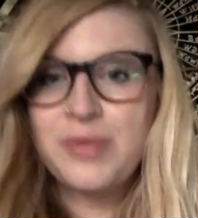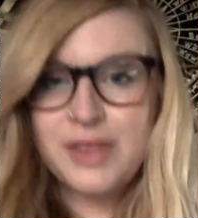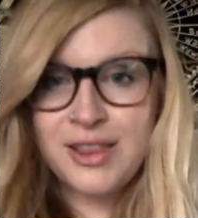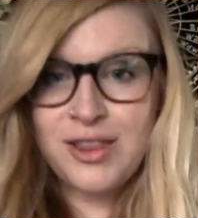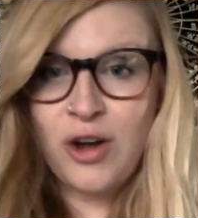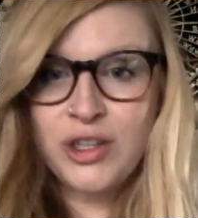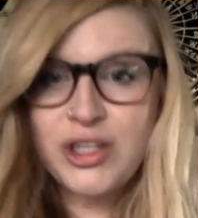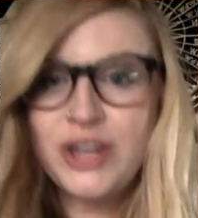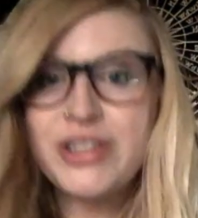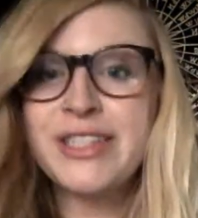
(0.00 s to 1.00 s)
launch
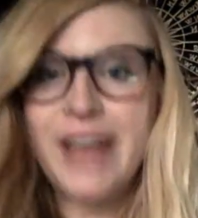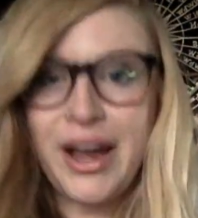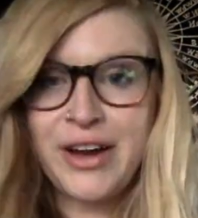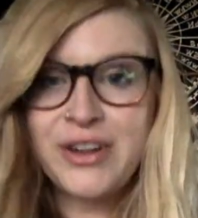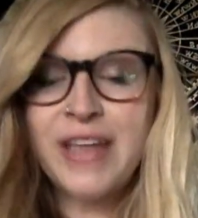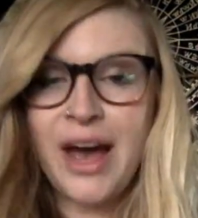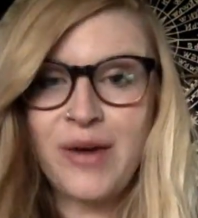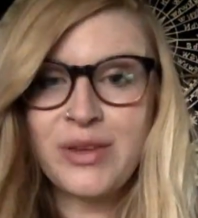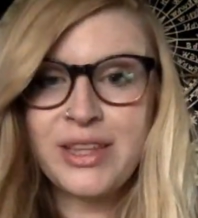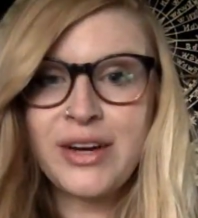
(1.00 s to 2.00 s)
our desires
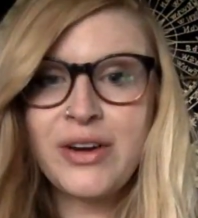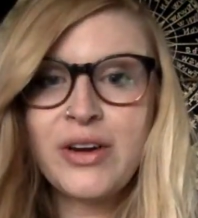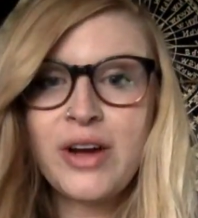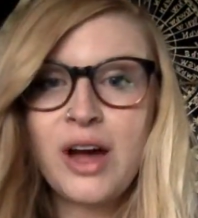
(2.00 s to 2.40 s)
out there,